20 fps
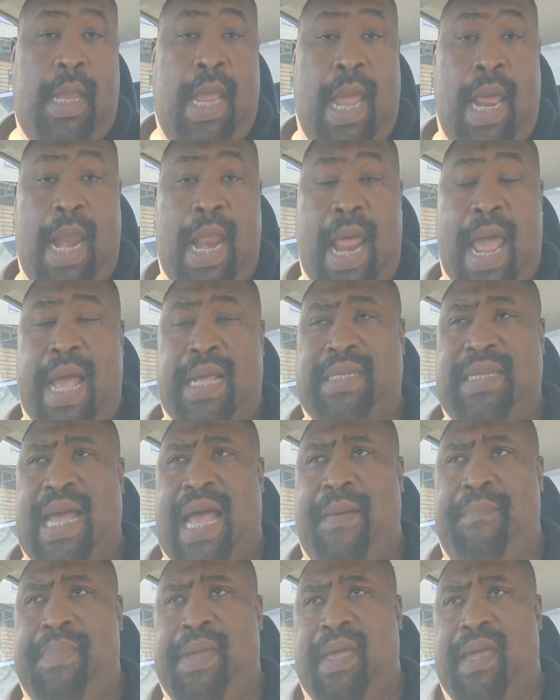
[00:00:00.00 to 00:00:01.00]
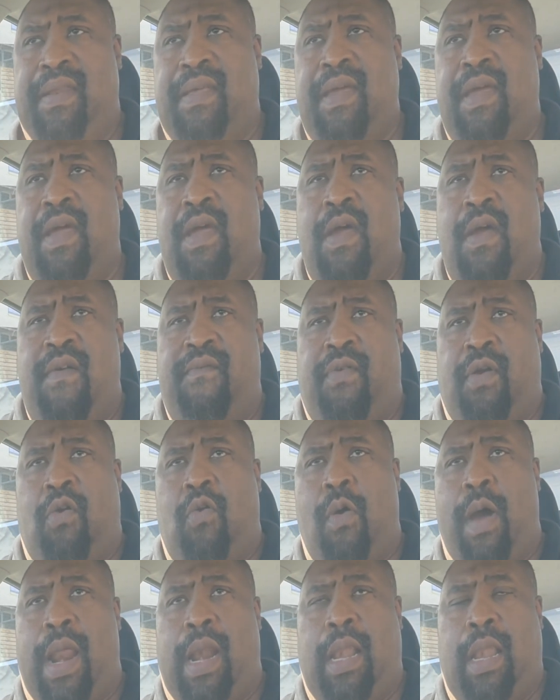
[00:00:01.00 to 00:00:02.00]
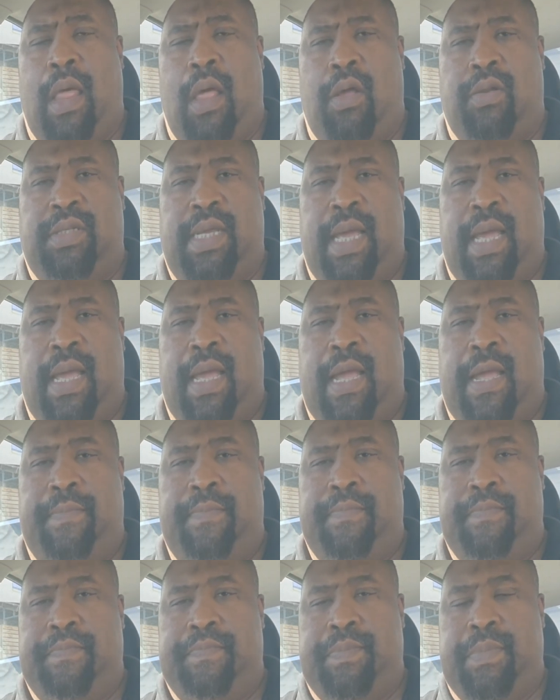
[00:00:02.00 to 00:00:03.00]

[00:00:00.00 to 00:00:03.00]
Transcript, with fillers: and it has not been for quite a long time.